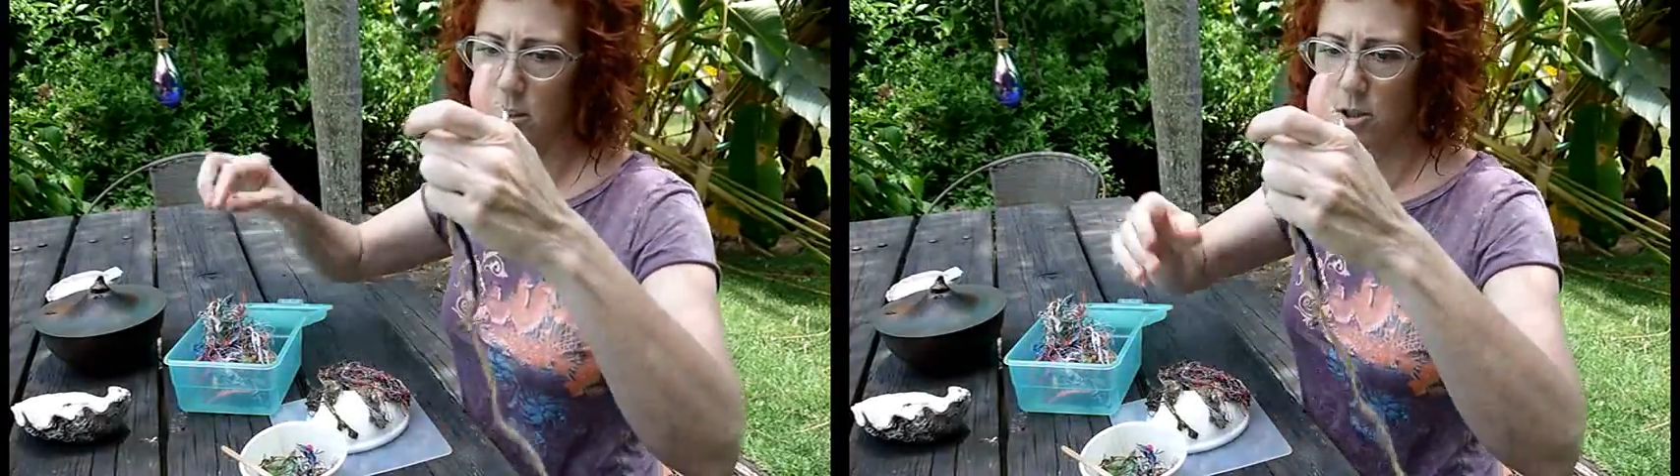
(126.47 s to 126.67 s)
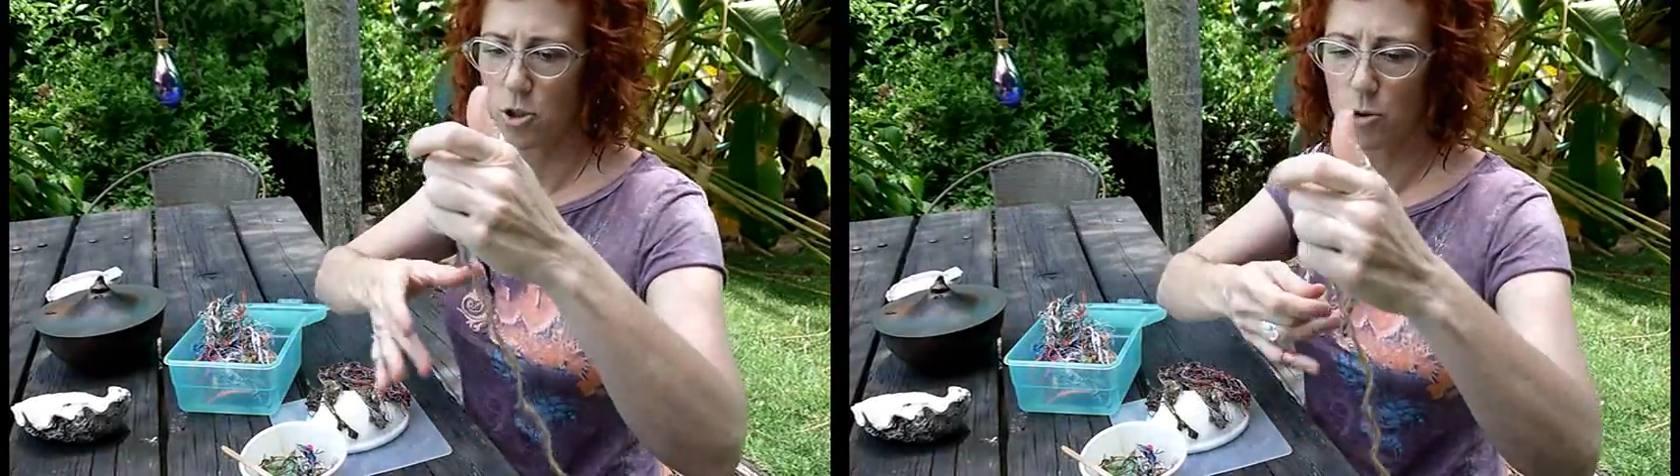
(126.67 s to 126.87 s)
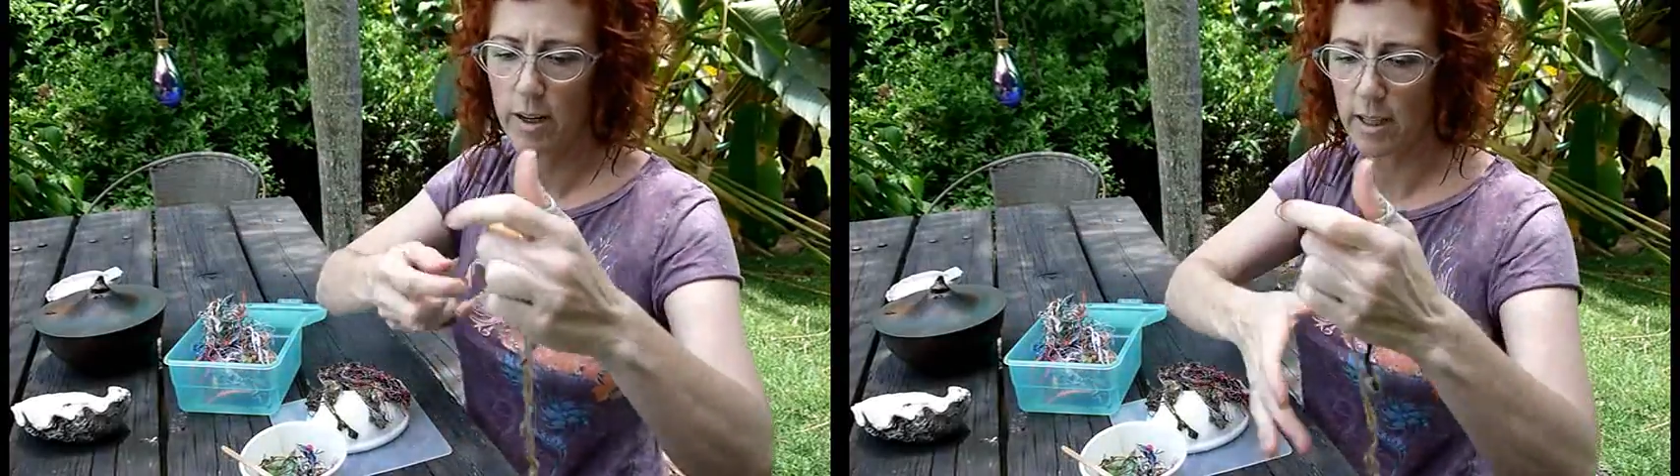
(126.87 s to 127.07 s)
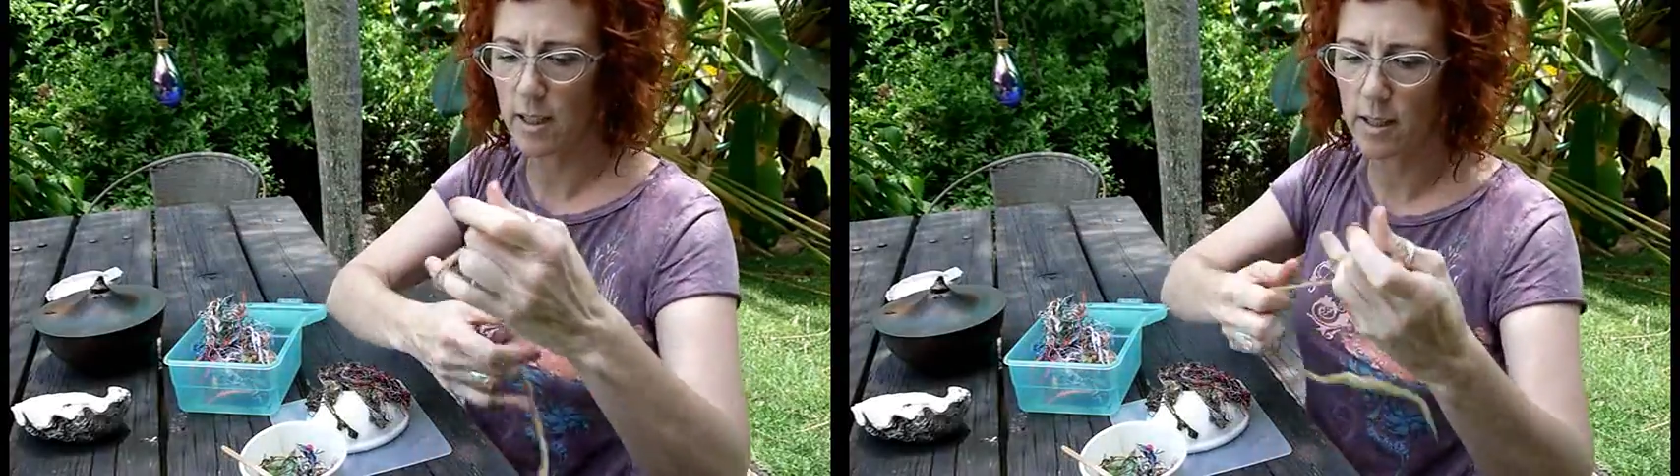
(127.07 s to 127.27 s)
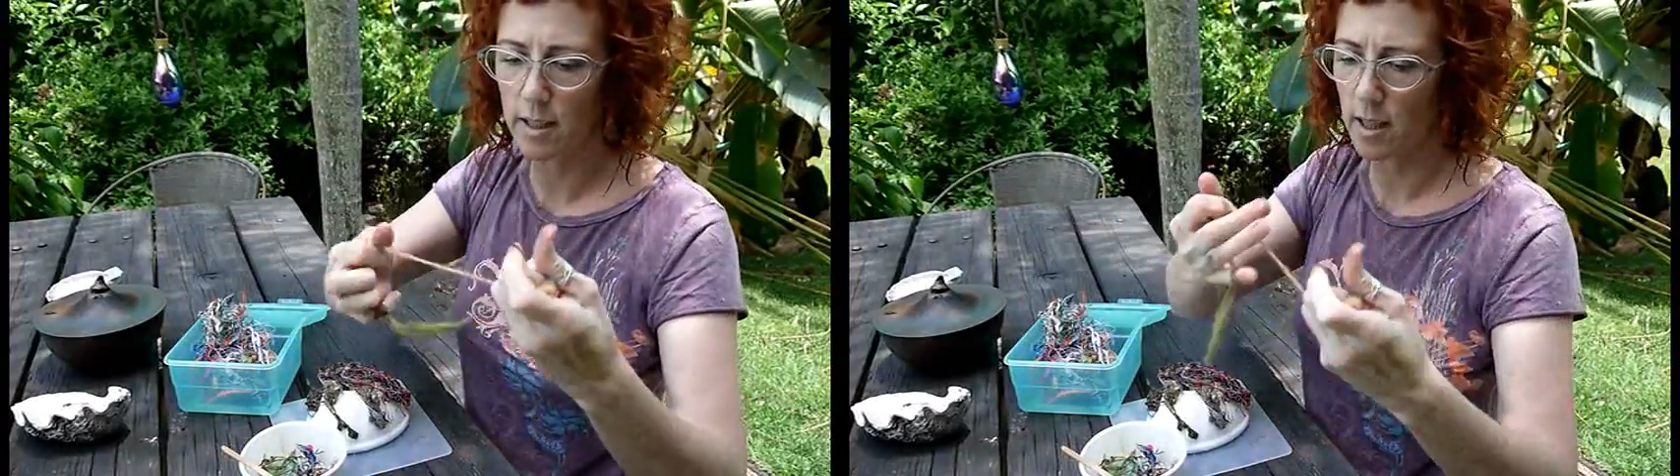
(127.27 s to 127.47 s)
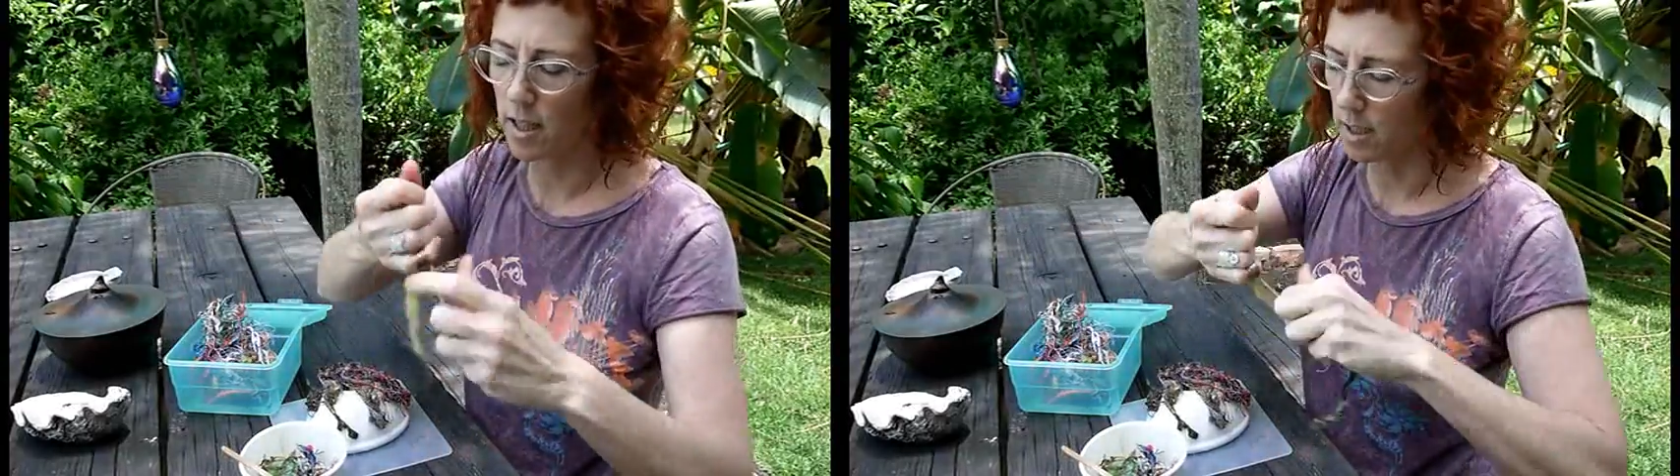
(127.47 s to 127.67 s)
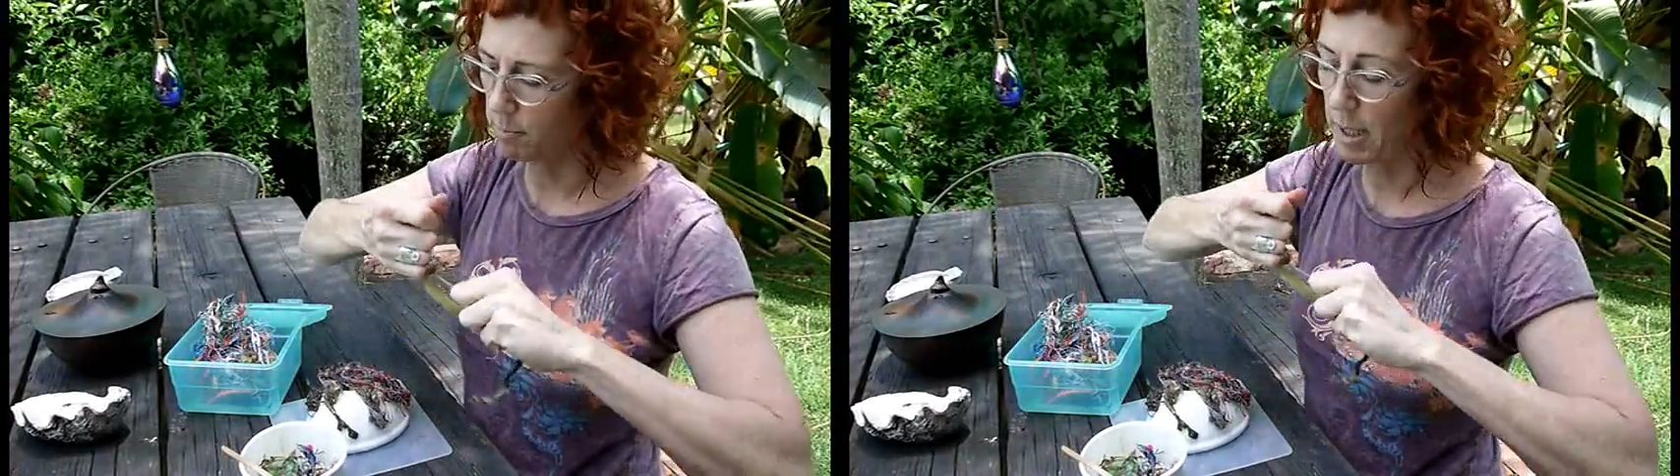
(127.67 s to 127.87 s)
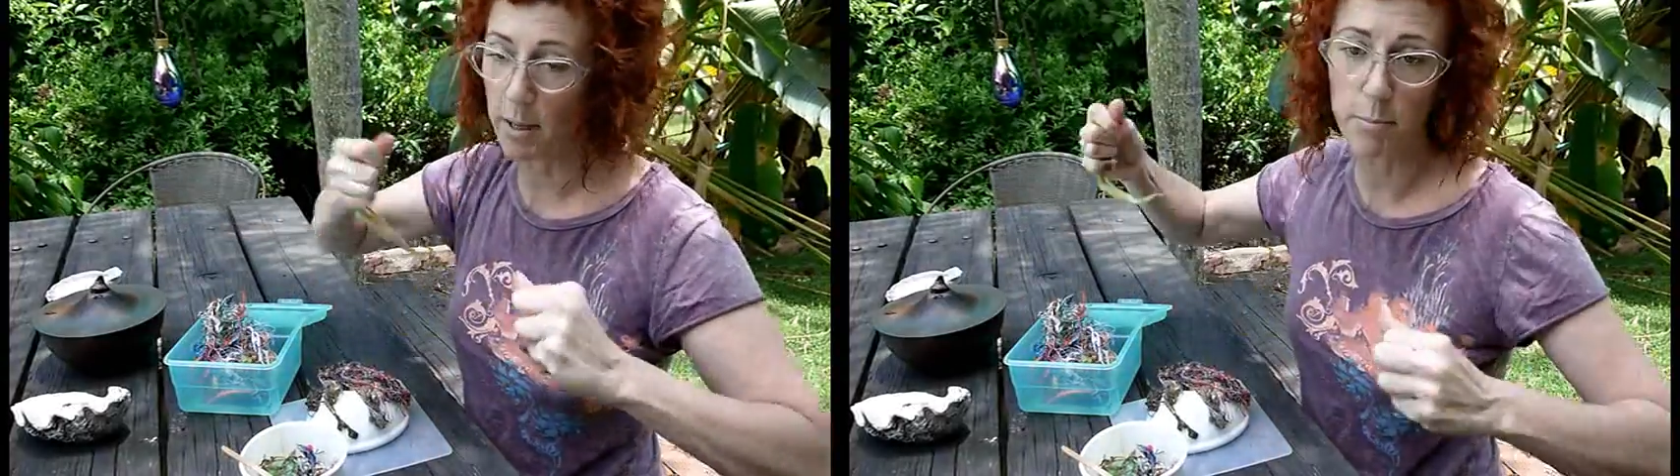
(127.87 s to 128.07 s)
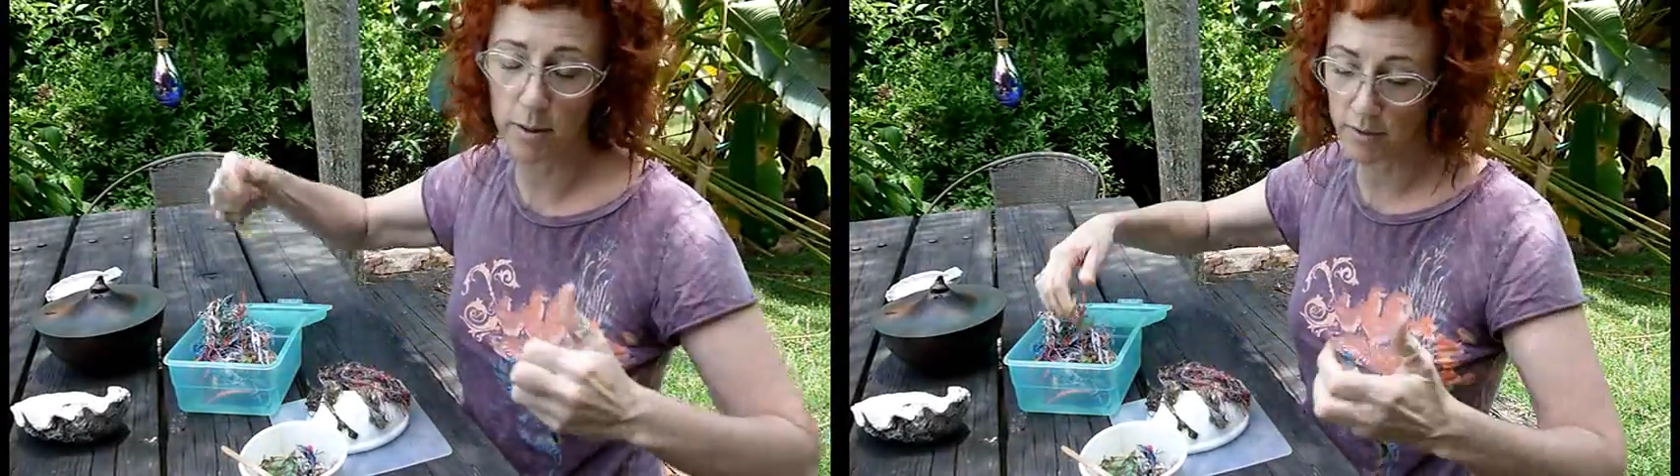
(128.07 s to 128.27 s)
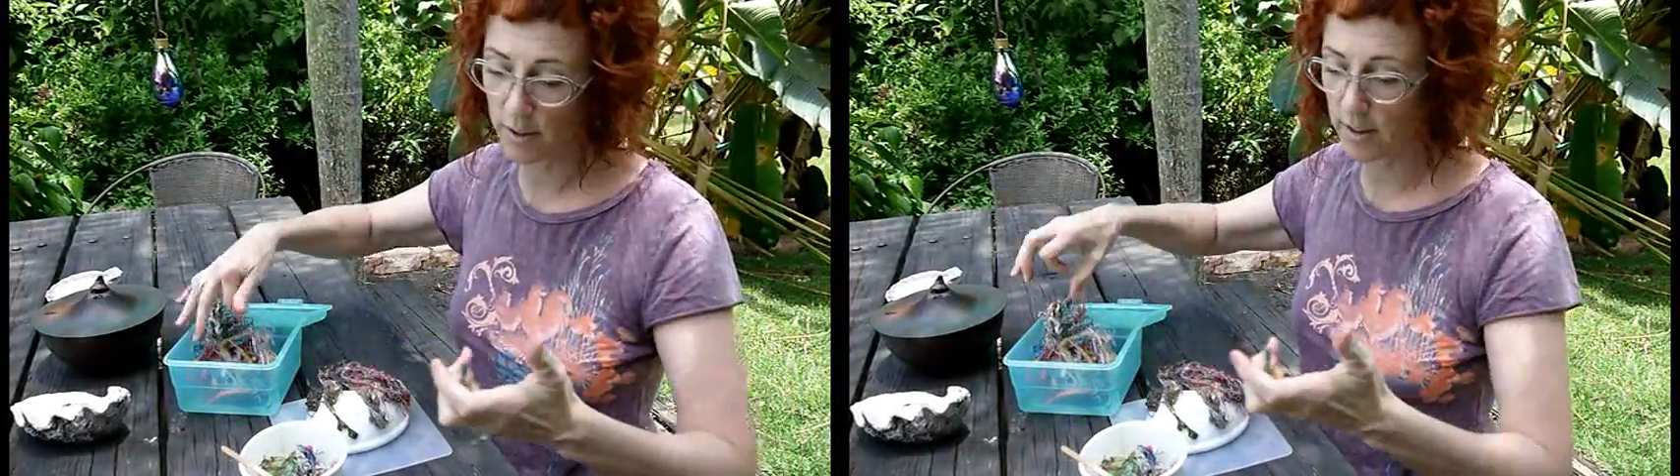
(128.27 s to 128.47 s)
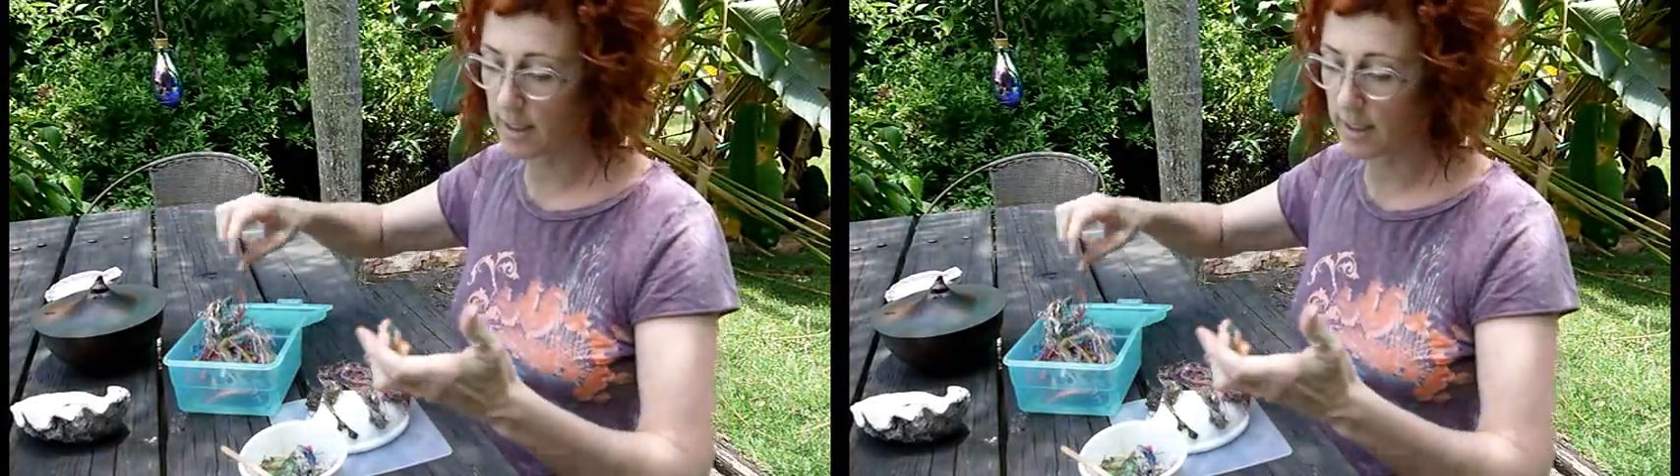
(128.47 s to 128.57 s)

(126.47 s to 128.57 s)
shredded paper for